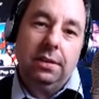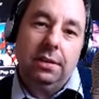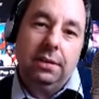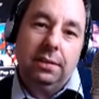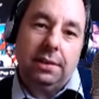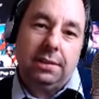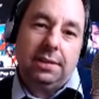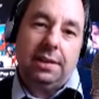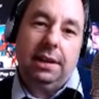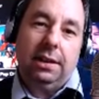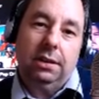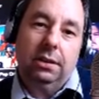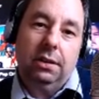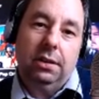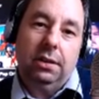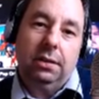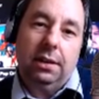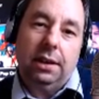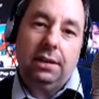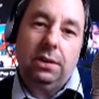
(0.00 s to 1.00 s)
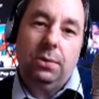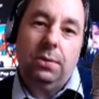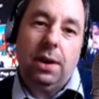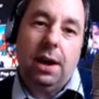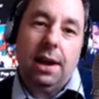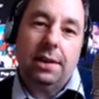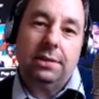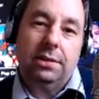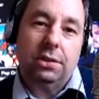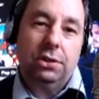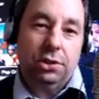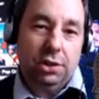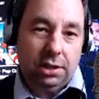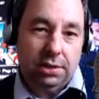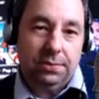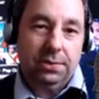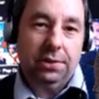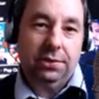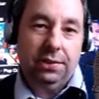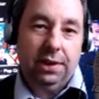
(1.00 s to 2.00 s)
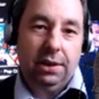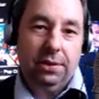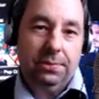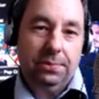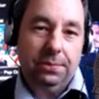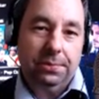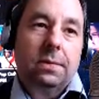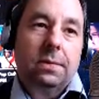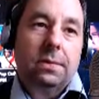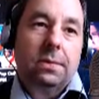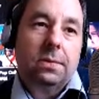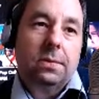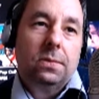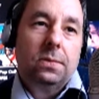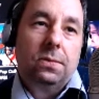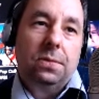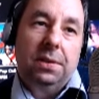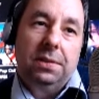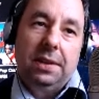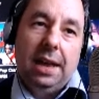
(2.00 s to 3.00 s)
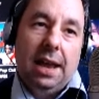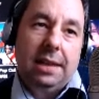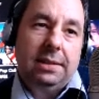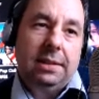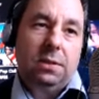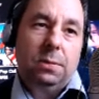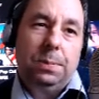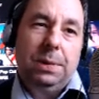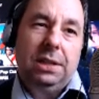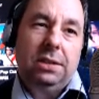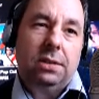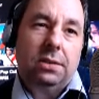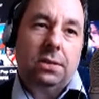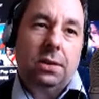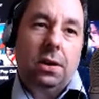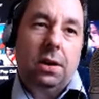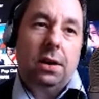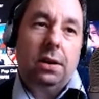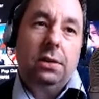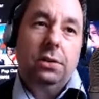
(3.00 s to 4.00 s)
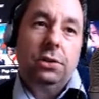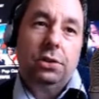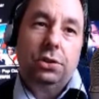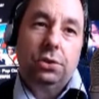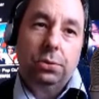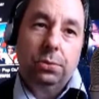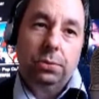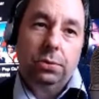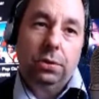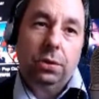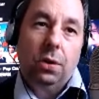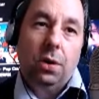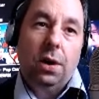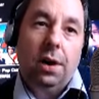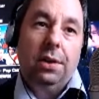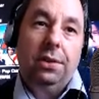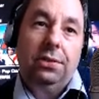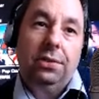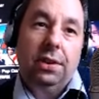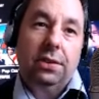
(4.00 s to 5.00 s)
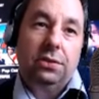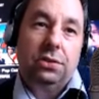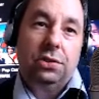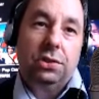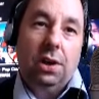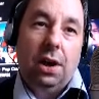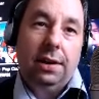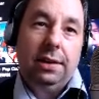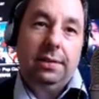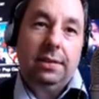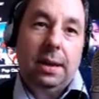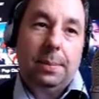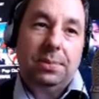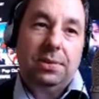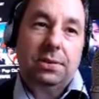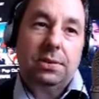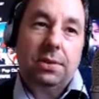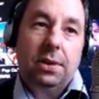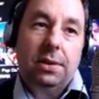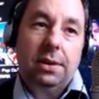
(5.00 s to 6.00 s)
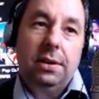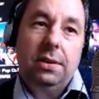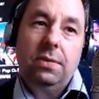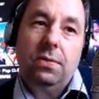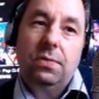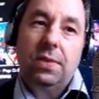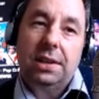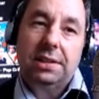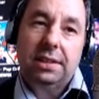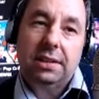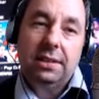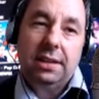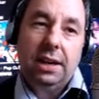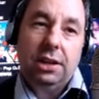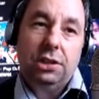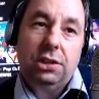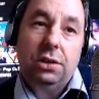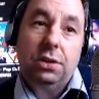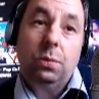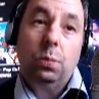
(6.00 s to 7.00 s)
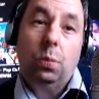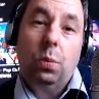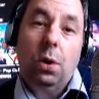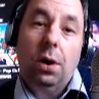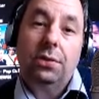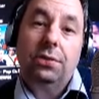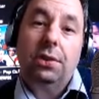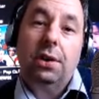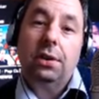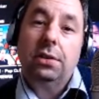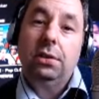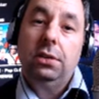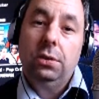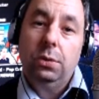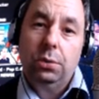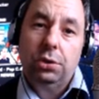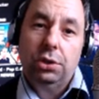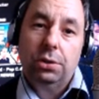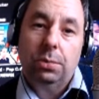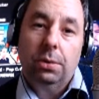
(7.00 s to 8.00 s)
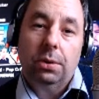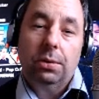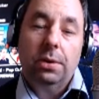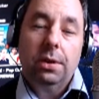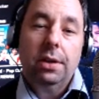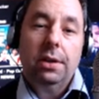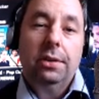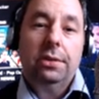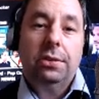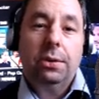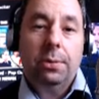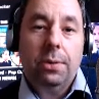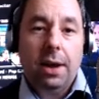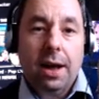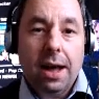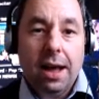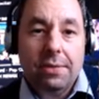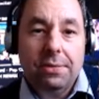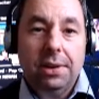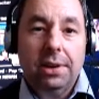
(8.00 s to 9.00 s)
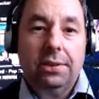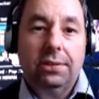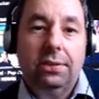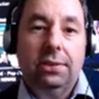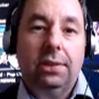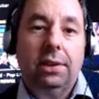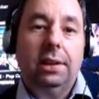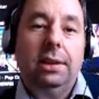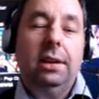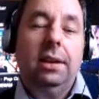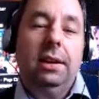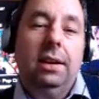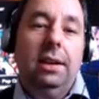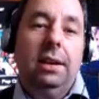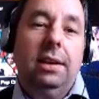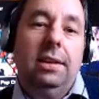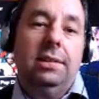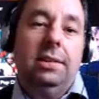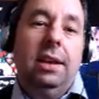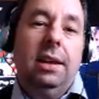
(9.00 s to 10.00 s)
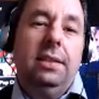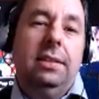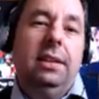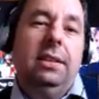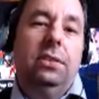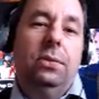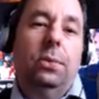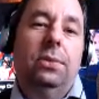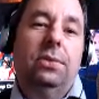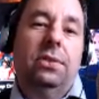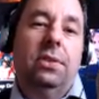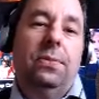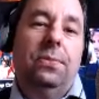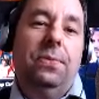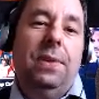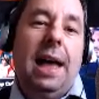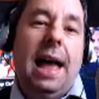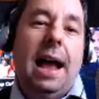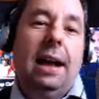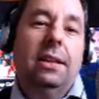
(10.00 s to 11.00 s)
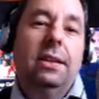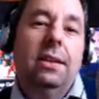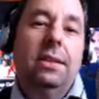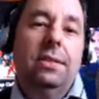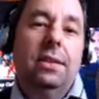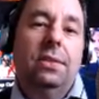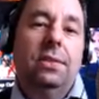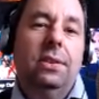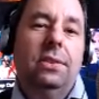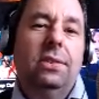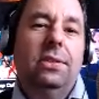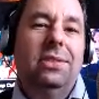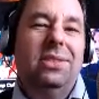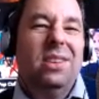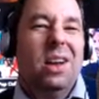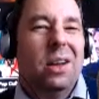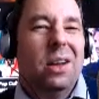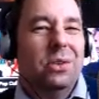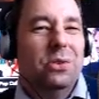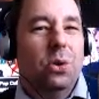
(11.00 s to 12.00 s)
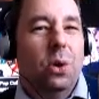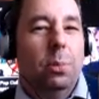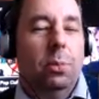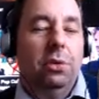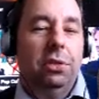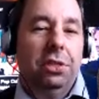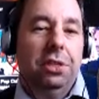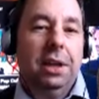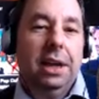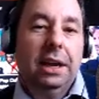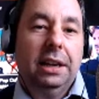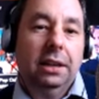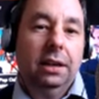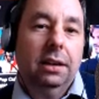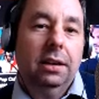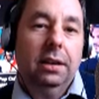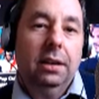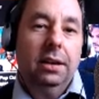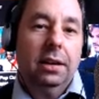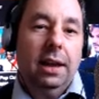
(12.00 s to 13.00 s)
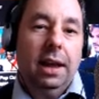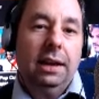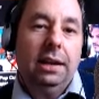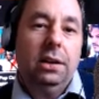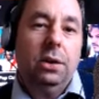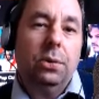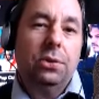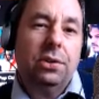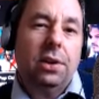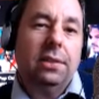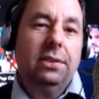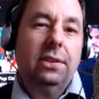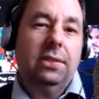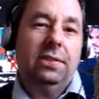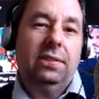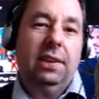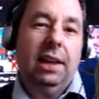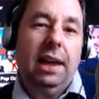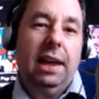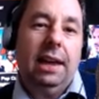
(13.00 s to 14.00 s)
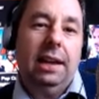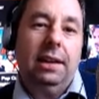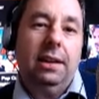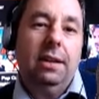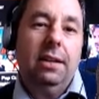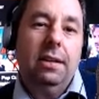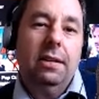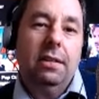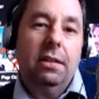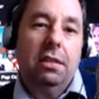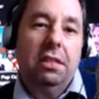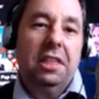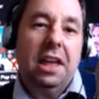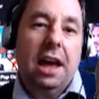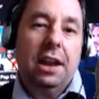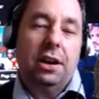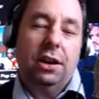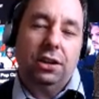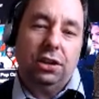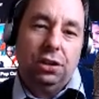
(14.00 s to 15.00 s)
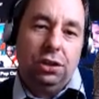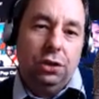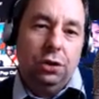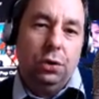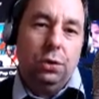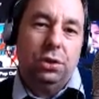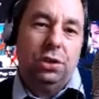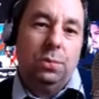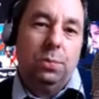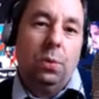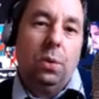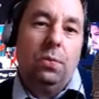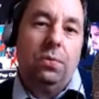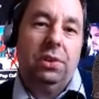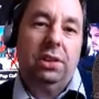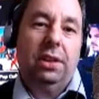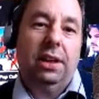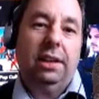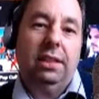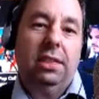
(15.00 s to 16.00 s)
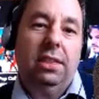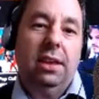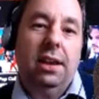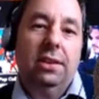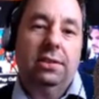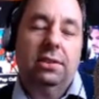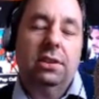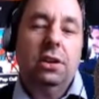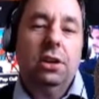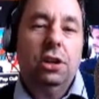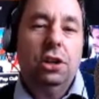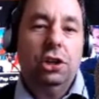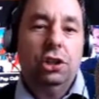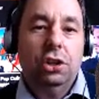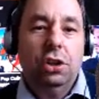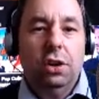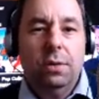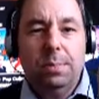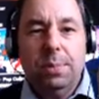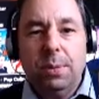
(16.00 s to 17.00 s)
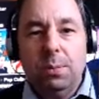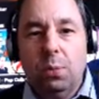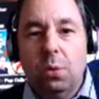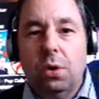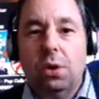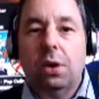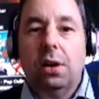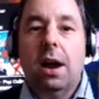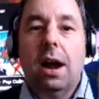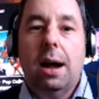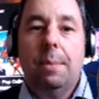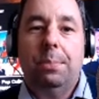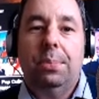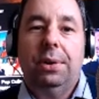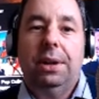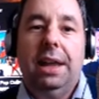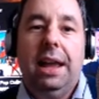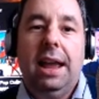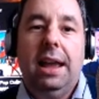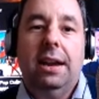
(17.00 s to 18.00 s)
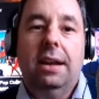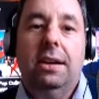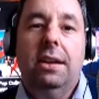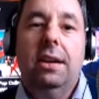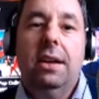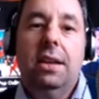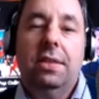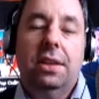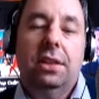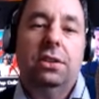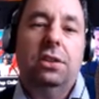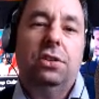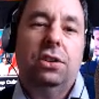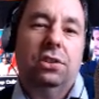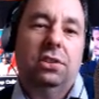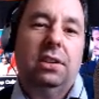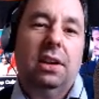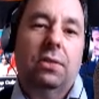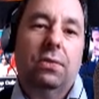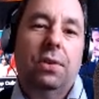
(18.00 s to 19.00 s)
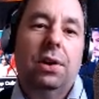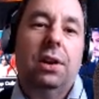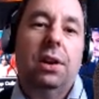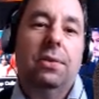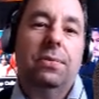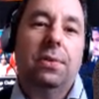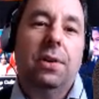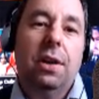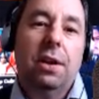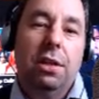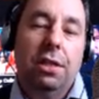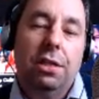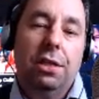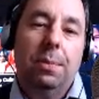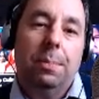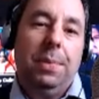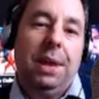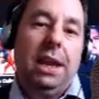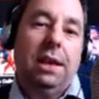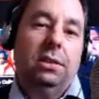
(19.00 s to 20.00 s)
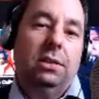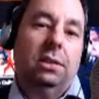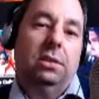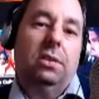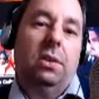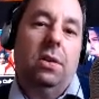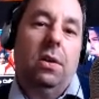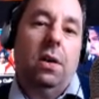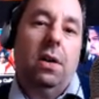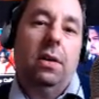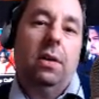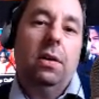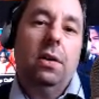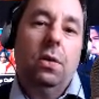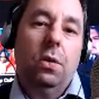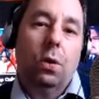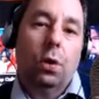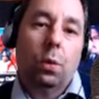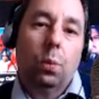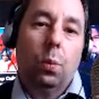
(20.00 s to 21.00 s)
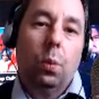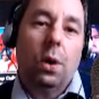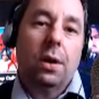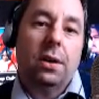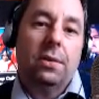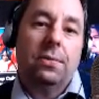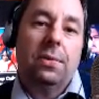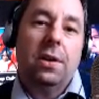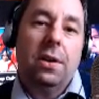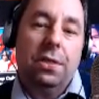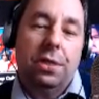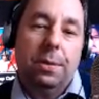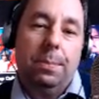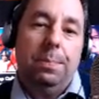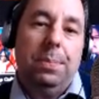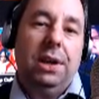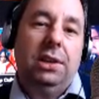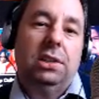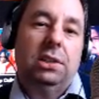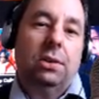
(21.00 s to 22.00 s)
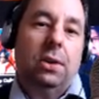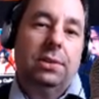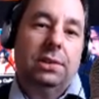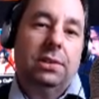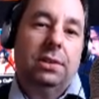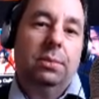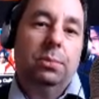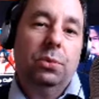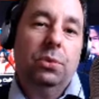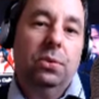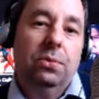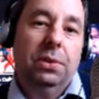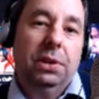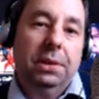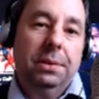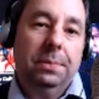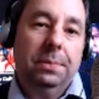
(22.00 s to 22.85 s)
Let's take a look, and you guys could judge for yourself. Fantastic Beasts star Jude Law says Johnny Depp's sudden resignation was unusual, so obviously he's hinting towards the fact that this is not a normal thing. And he goes on to say that a huge movie like this should be more complicated than to just get rid of the main star or one of the big stars of the movie.